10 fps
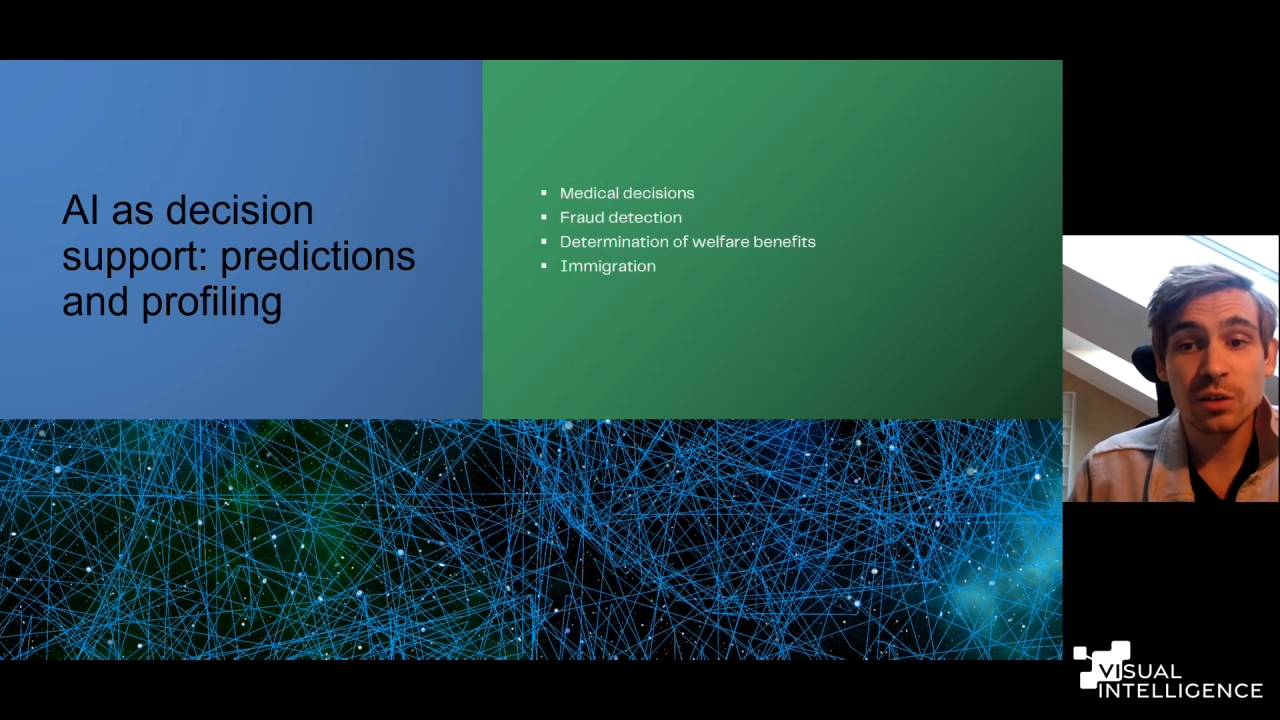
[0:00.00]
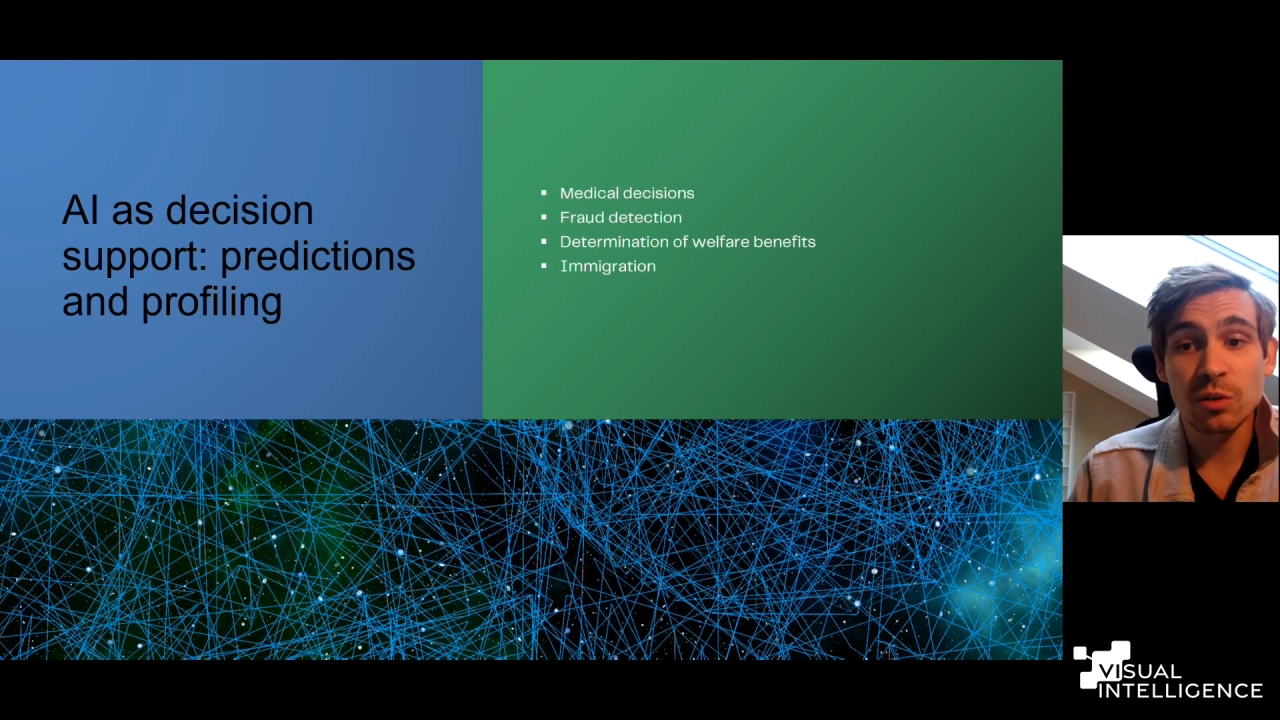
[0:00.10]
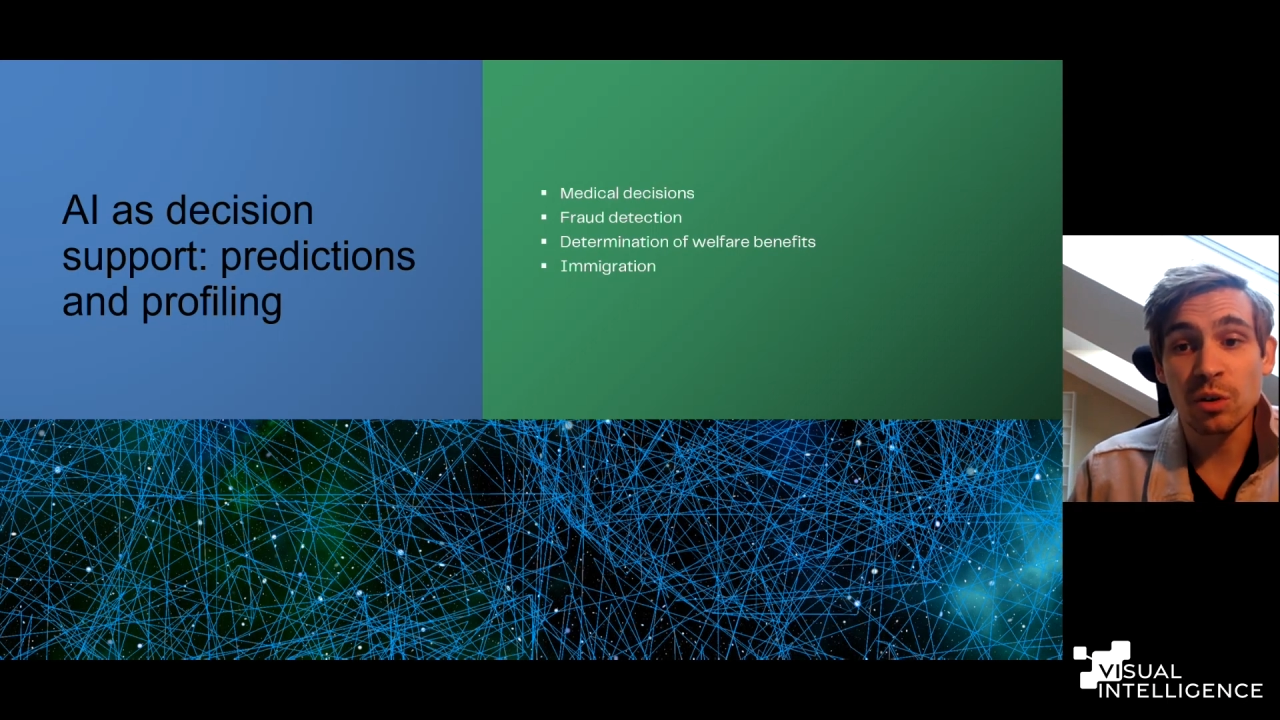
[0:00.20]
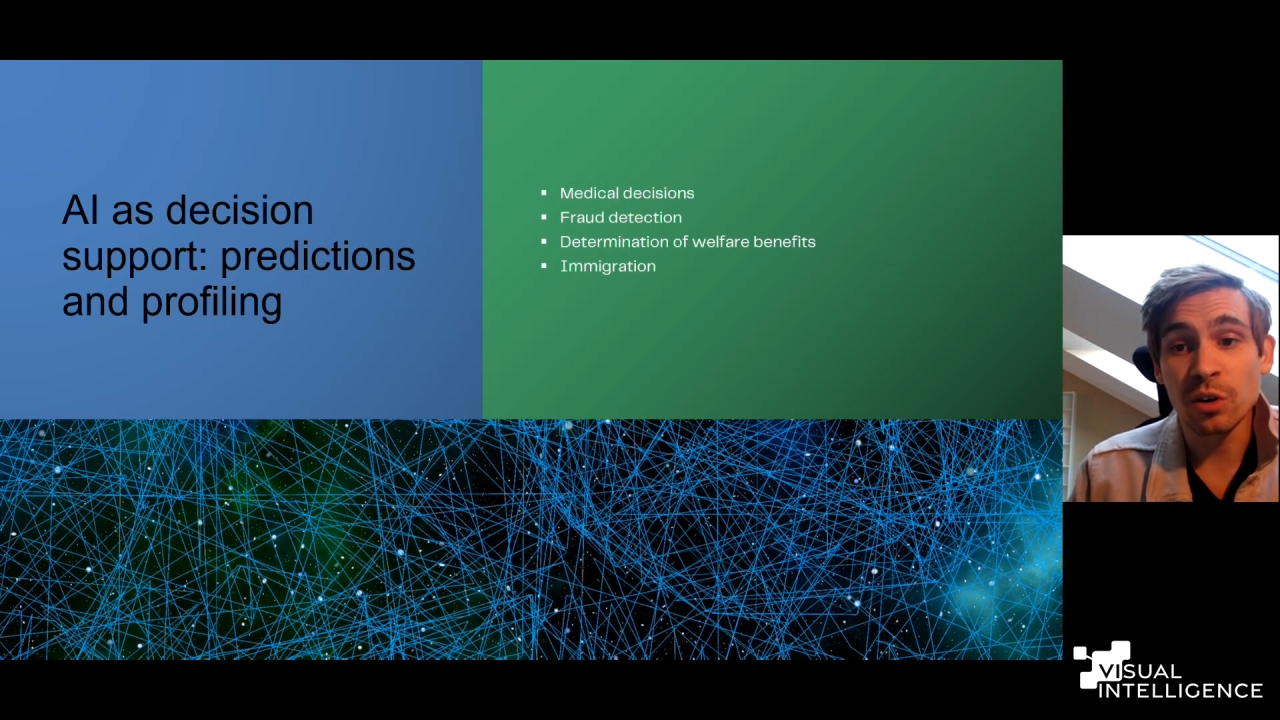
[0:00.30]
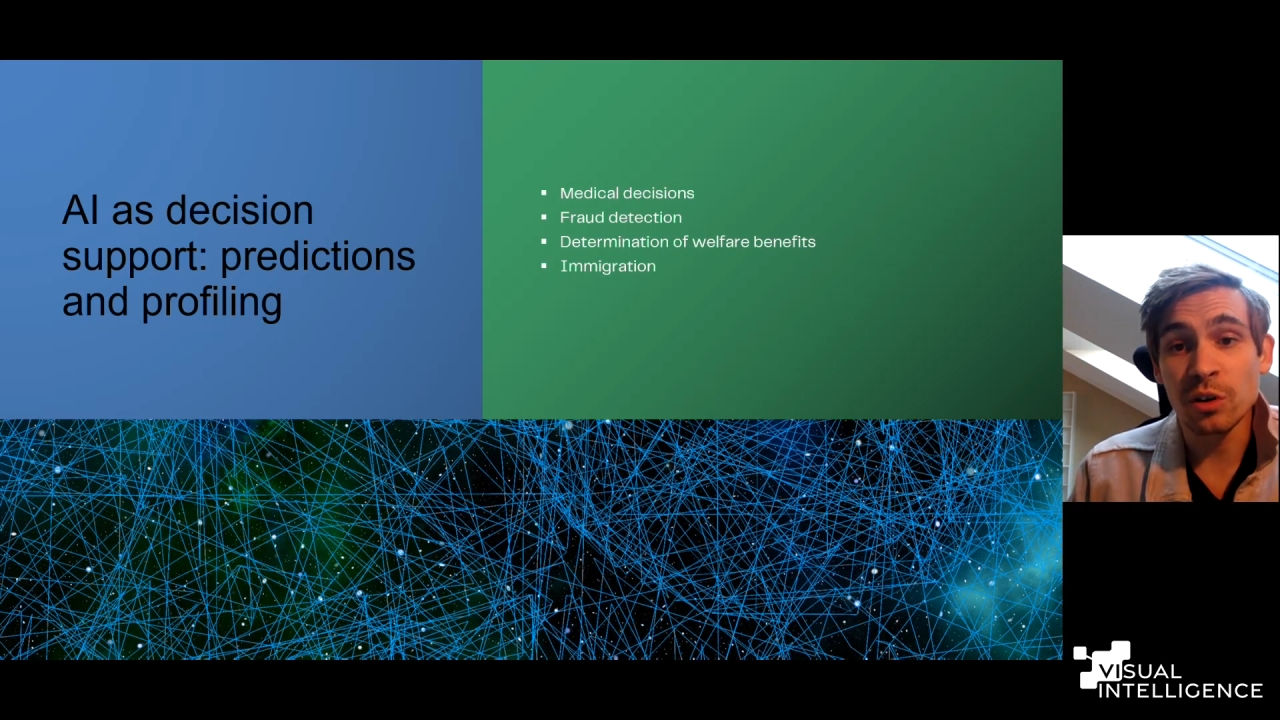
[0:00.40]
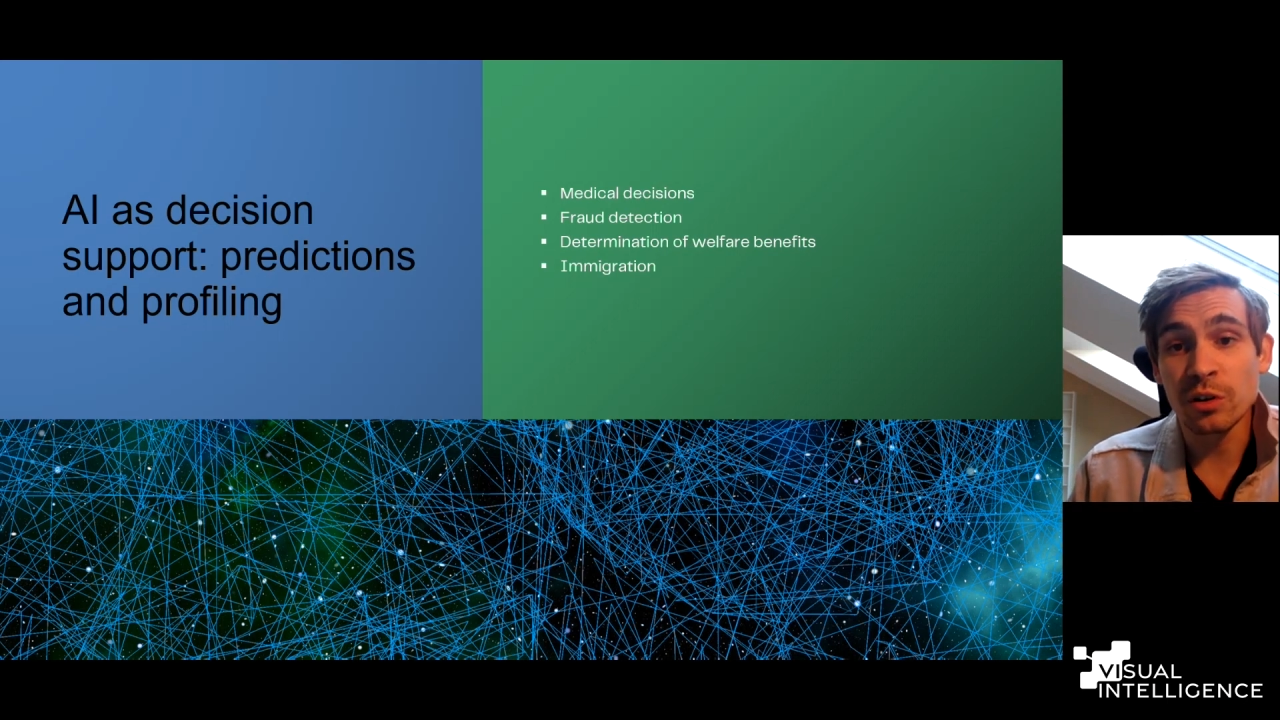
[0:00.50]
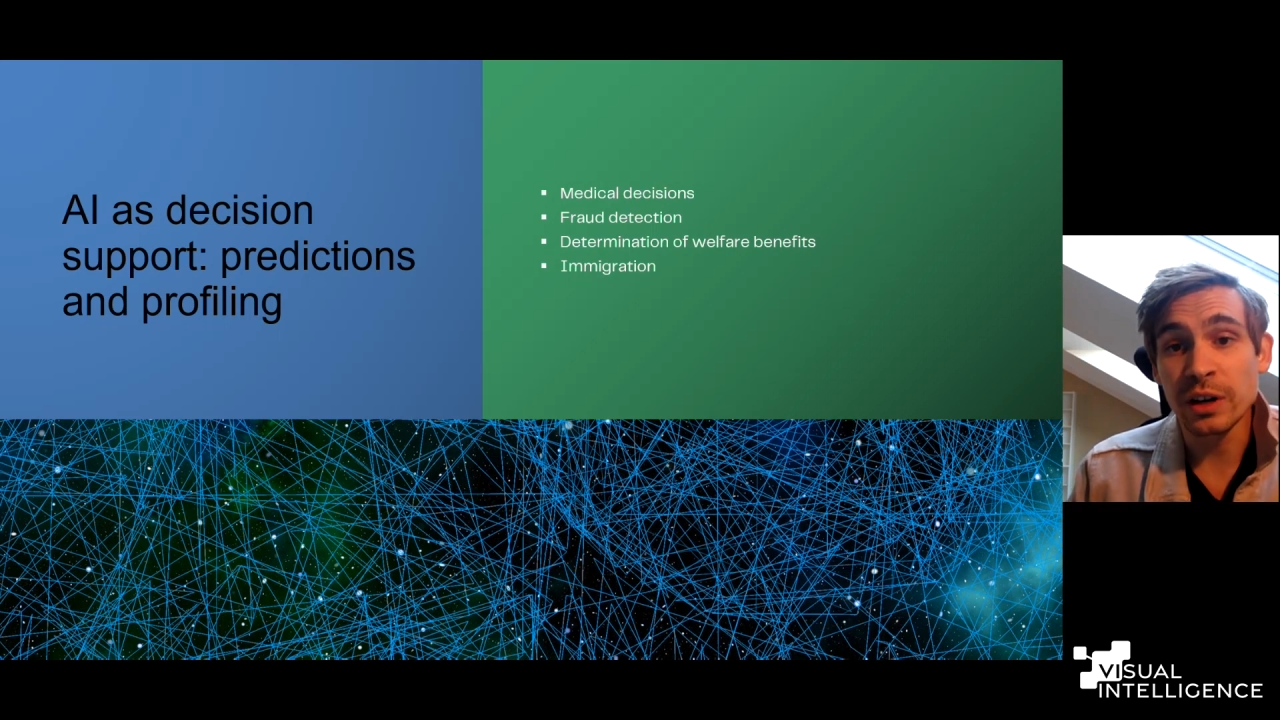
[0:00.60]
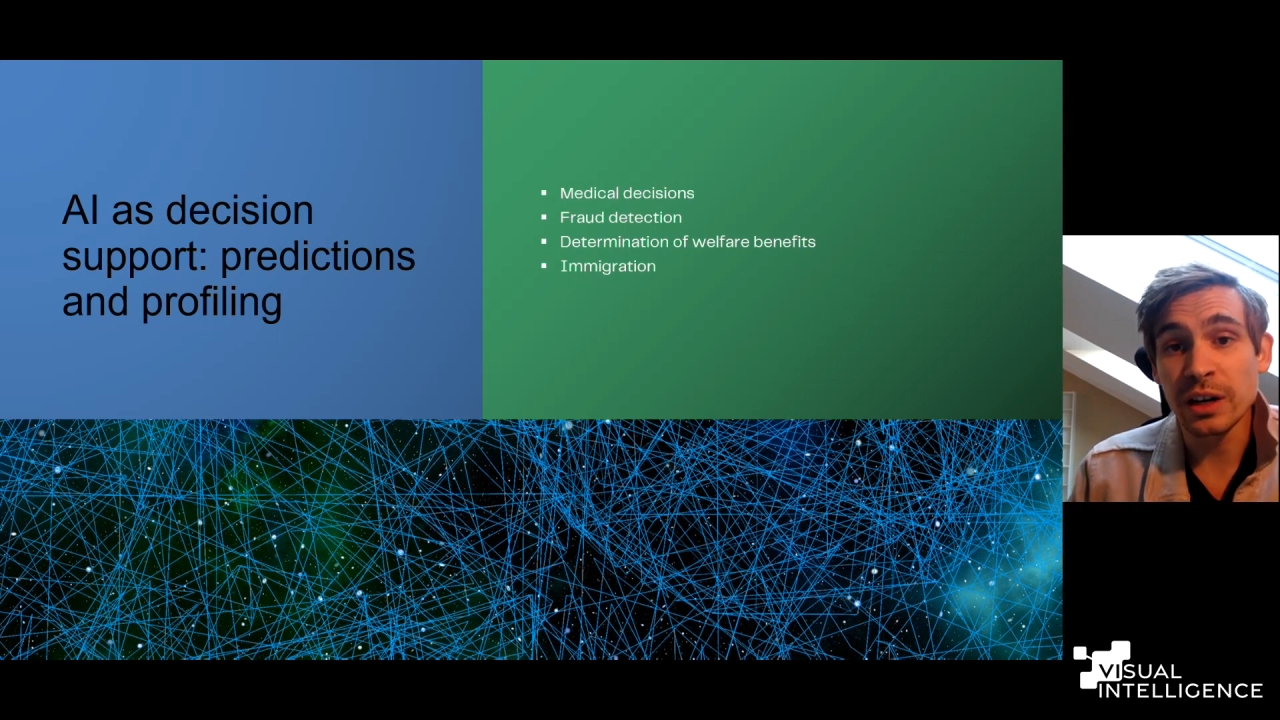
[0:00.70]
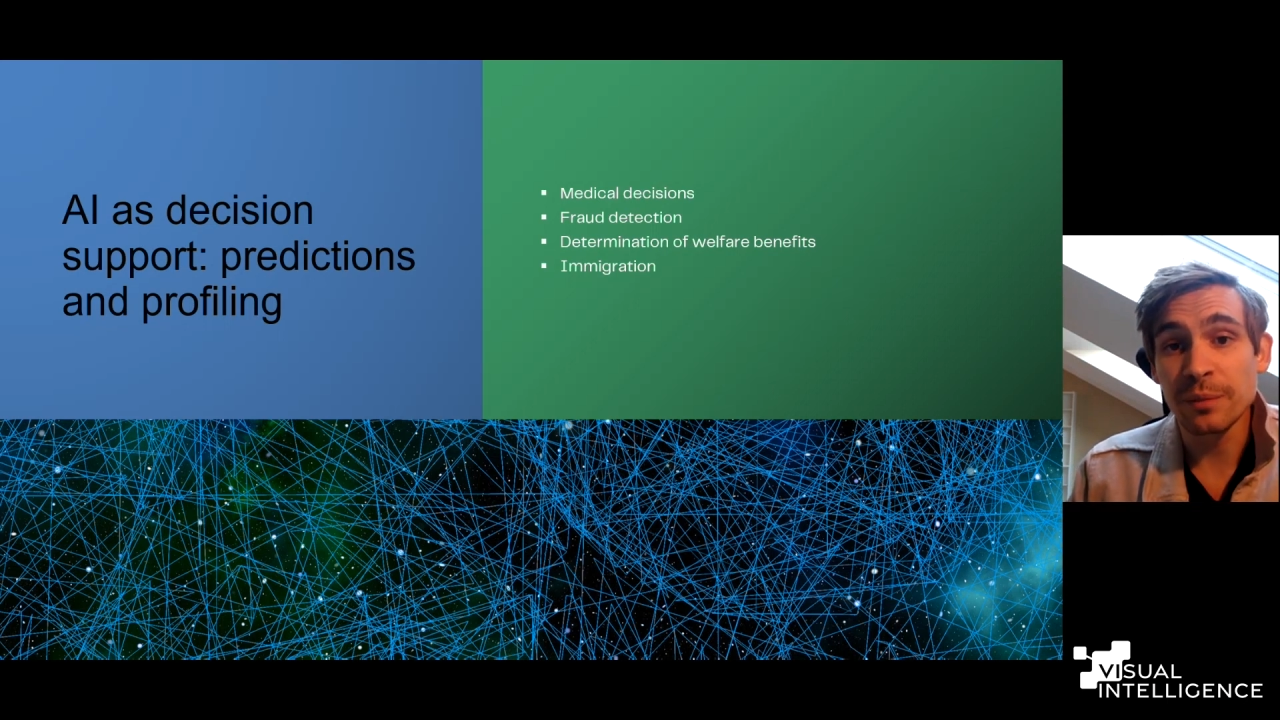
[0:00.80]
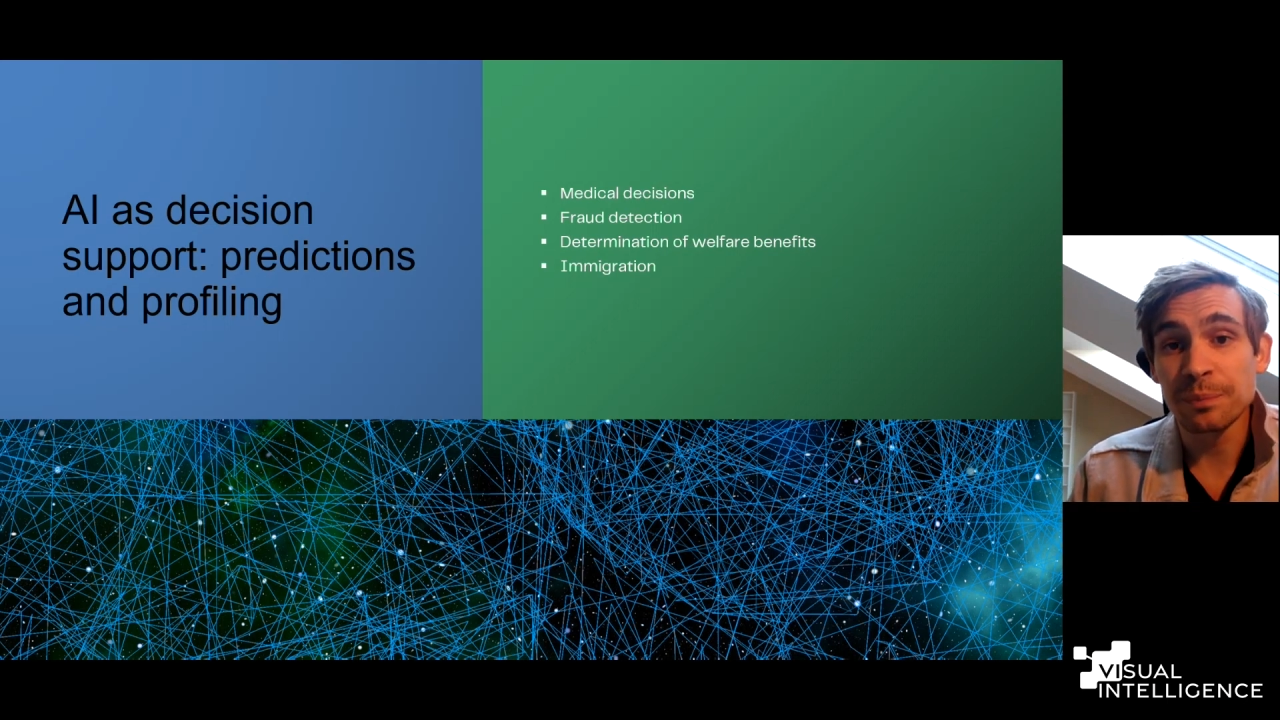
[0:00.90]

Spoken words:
or